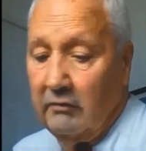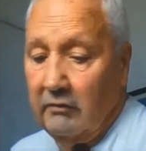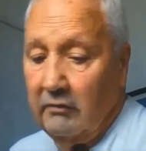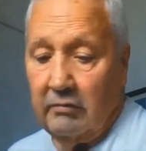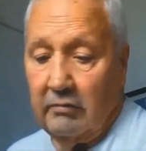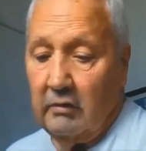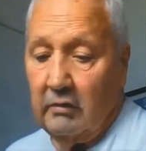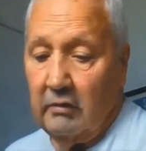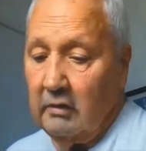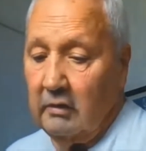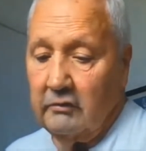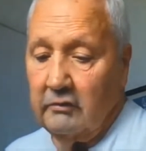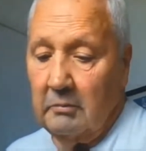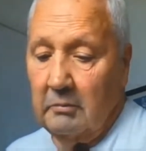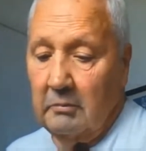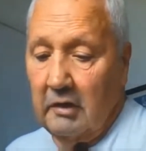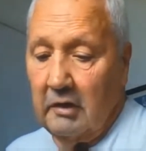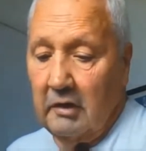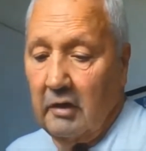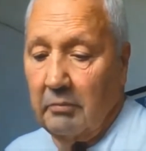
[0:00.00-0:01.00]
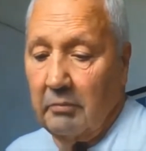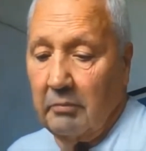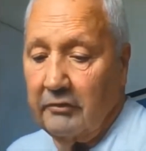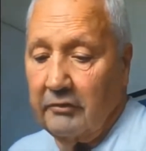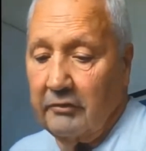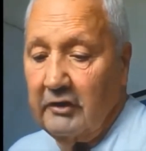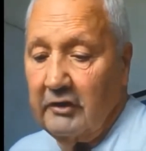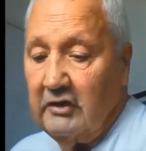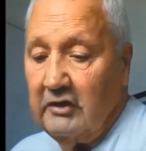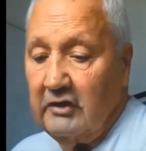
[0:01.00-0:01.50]
went through the similar kind of
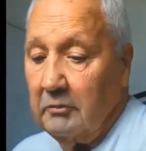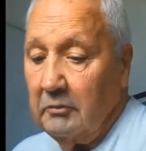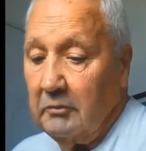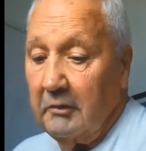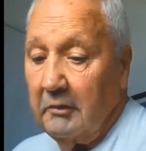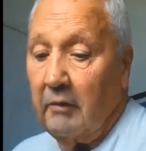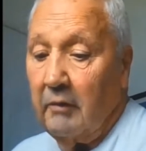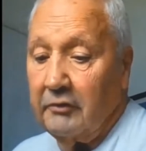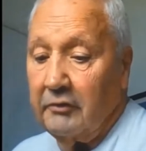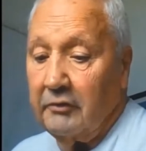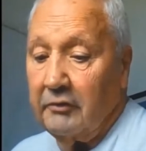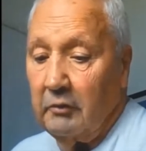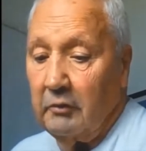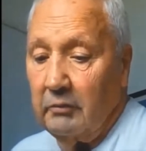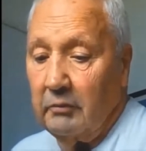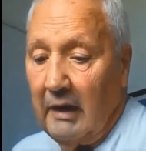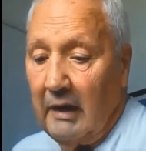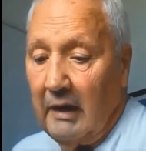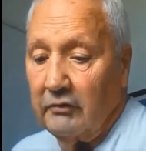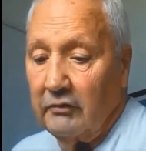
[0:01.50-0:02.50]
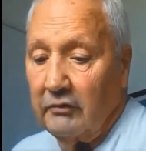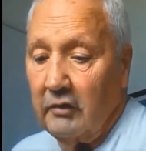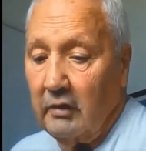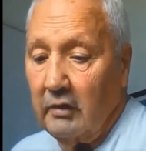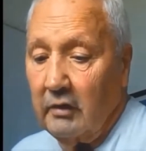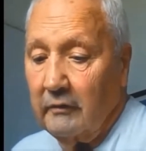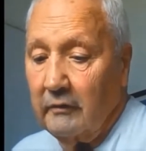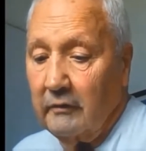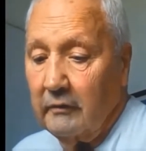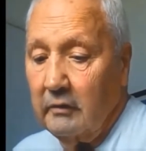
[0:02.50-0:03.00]
procedure, but obviously
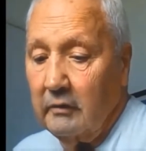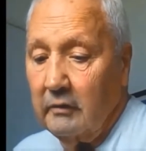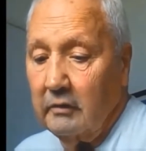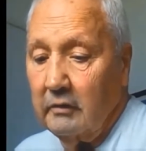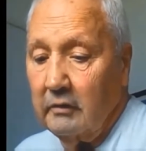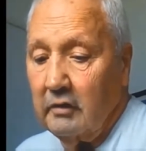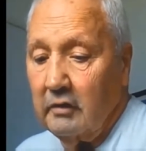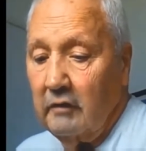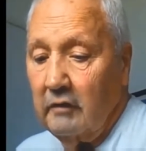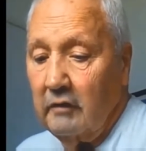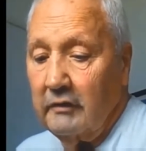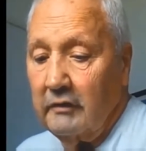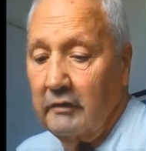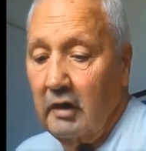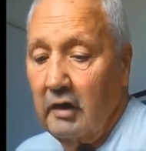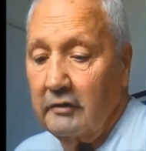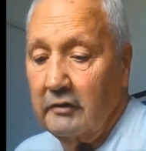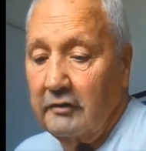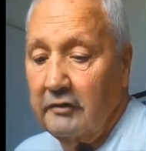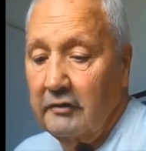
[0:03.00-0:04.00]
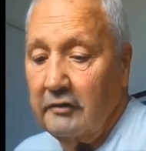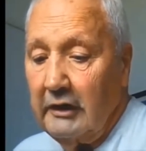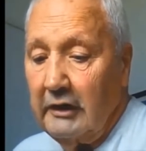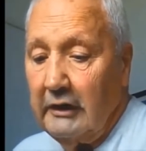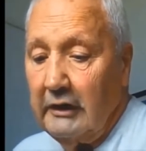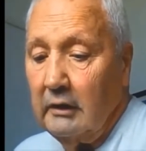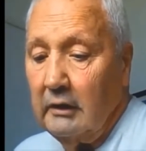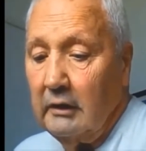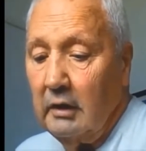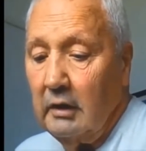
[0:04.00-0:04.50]
outside of
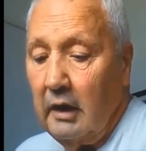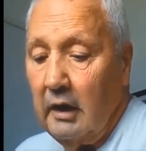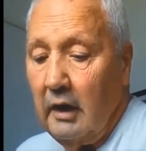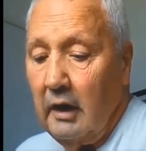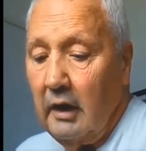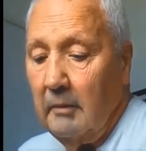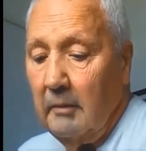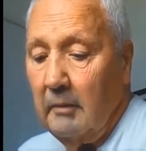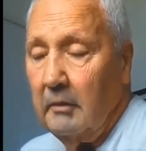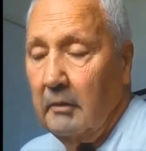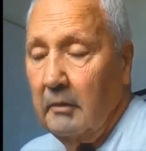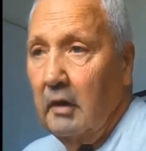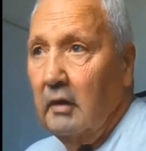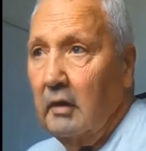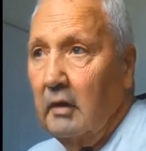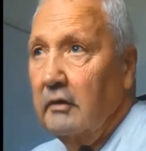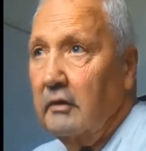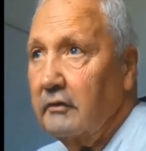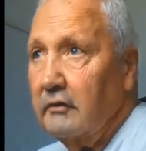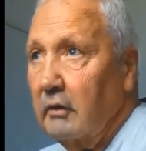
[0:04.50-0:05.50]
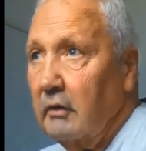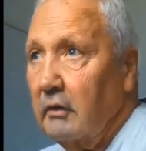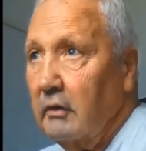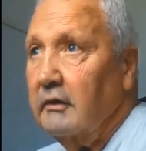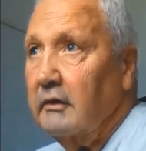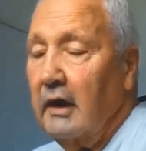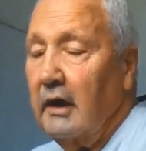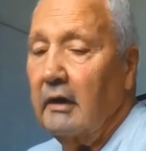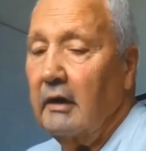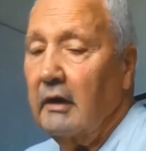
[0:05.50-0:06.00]
COVID-19. So
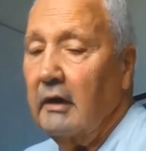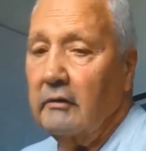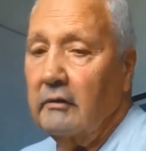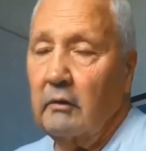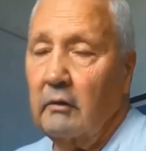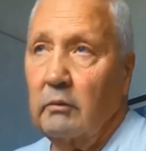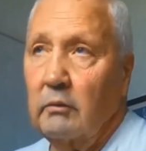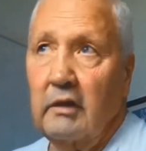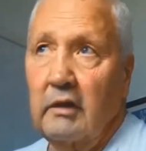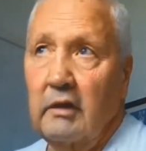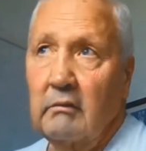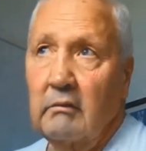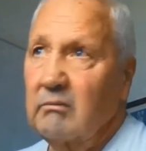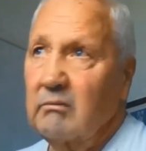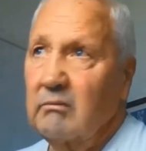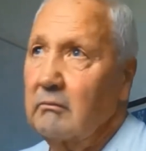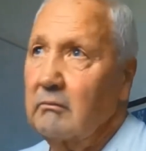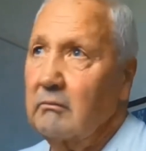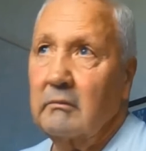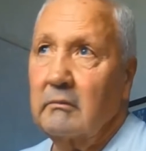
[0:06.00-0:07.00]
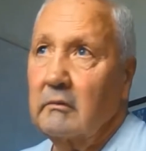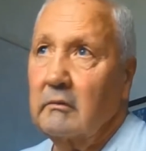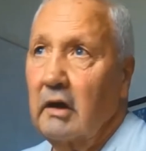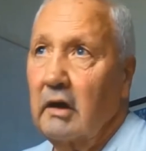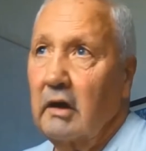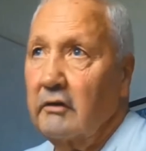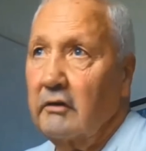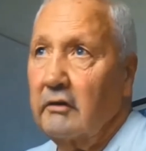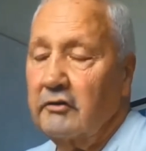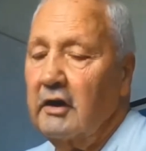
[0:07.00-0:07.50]
within the
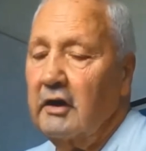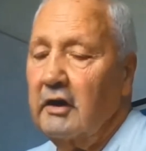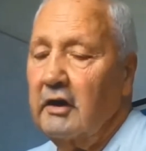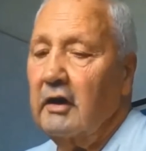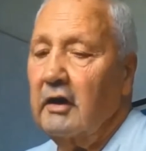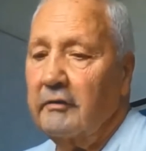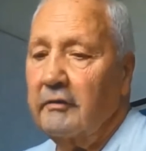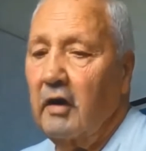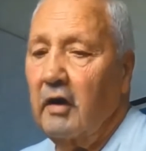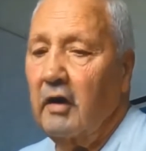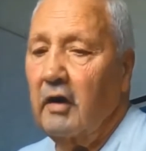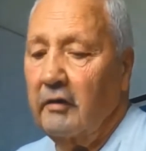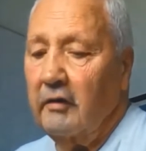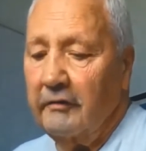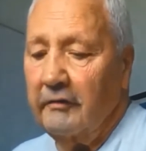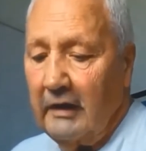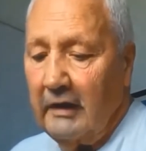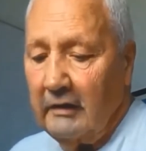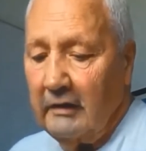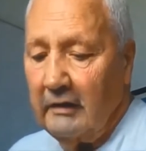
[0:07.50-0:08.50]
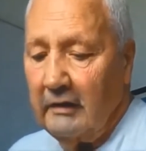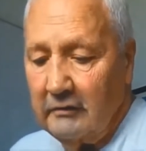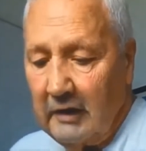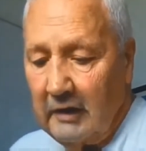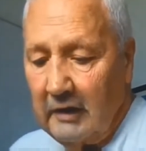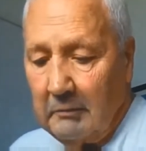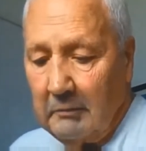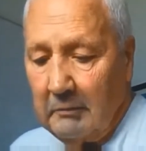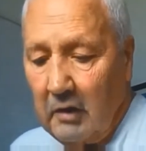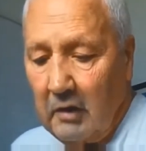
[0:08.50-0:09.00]
last year, I've had the
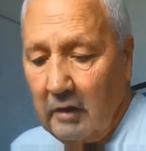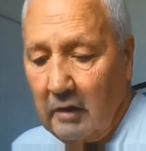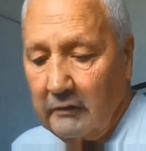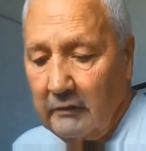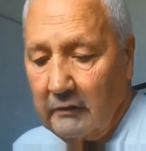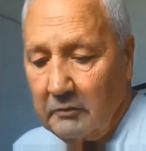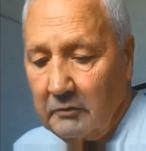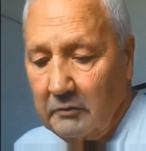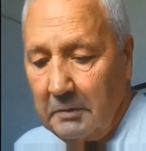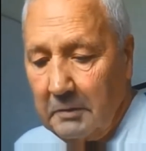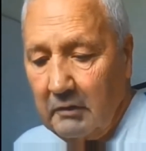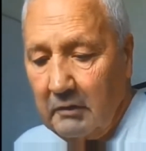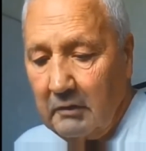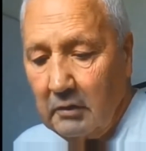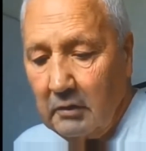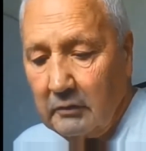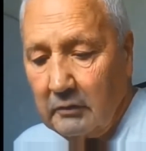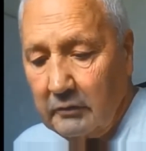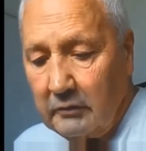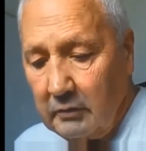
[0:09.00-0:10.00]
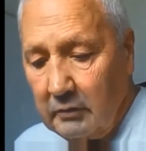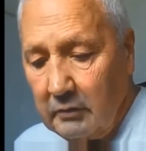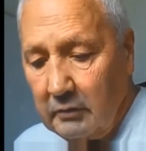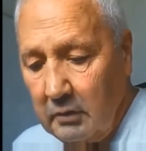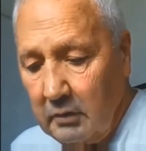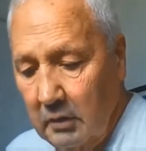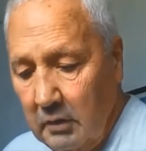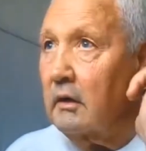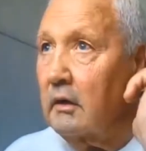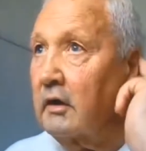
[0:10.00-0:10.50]
same kind of experience.
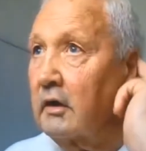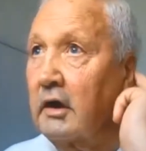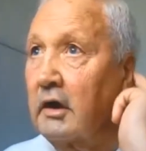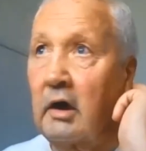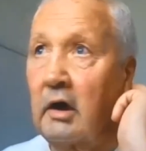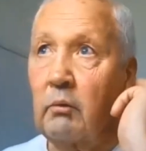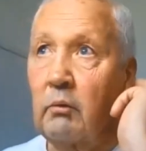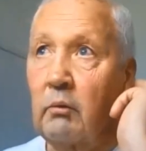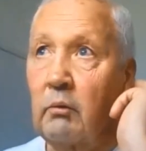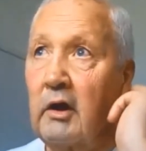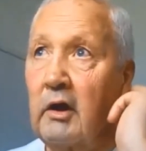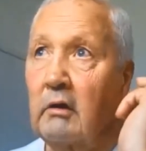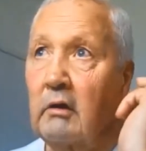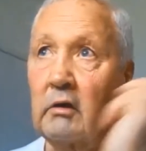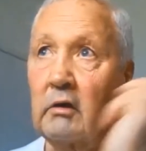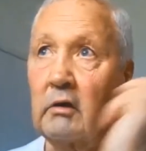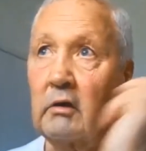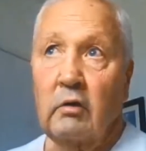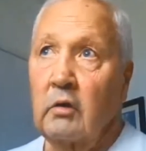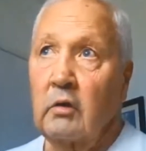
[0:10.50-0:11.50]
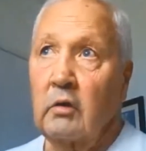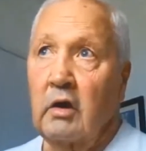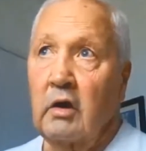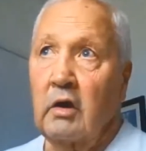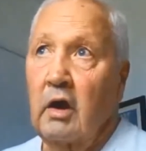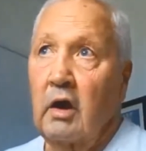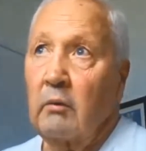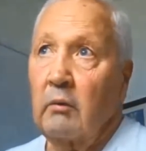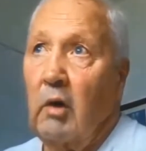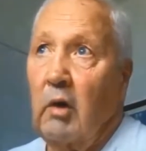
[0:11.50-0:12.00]
Yeah, well,
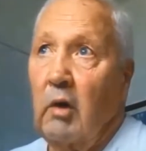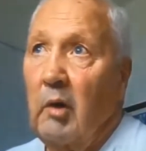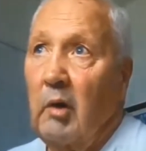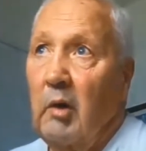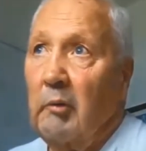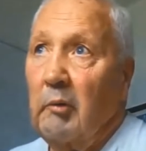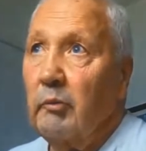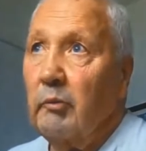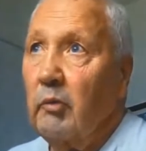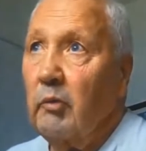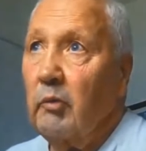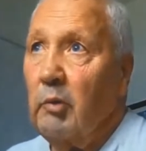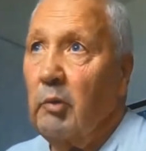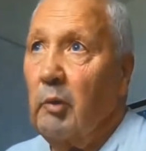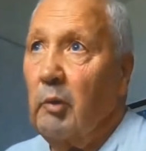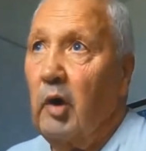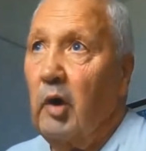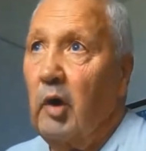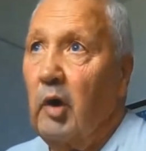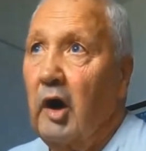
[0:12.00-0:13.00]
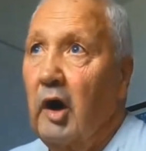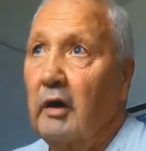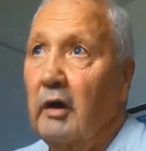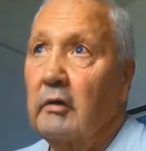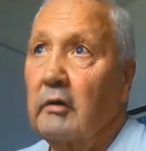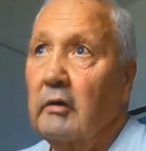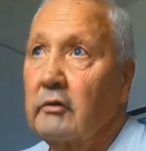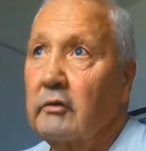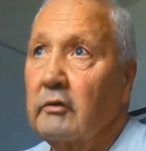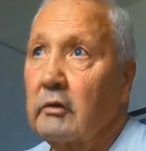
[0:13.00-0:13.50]

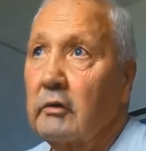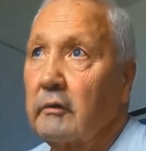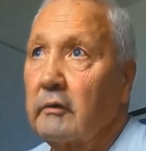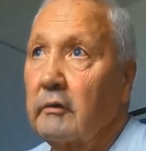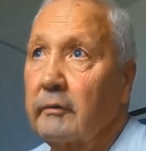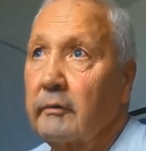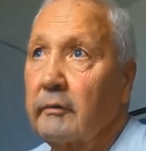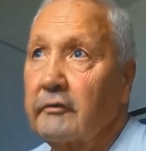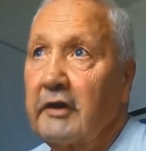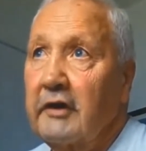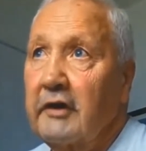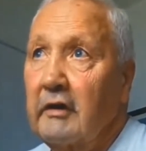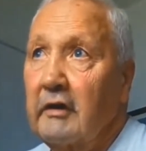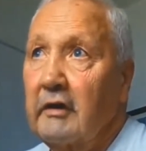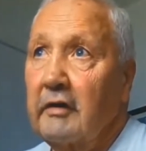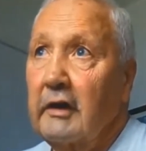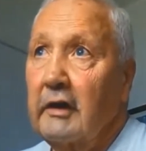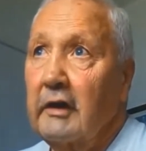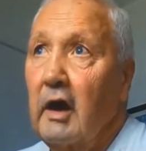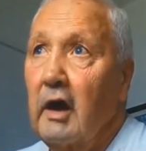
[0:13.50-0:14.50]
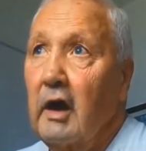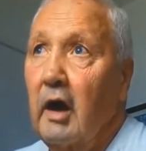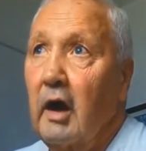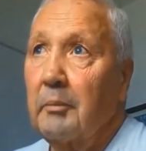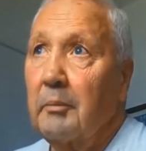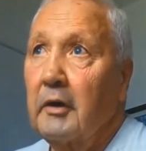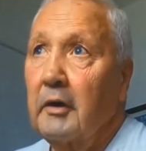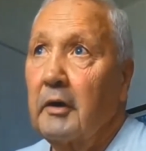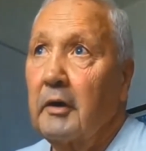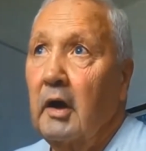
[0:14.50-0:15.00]
111 sort of set the thing
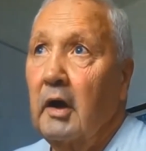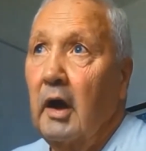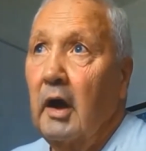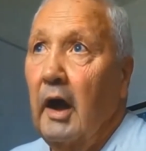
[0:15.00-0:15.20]
up,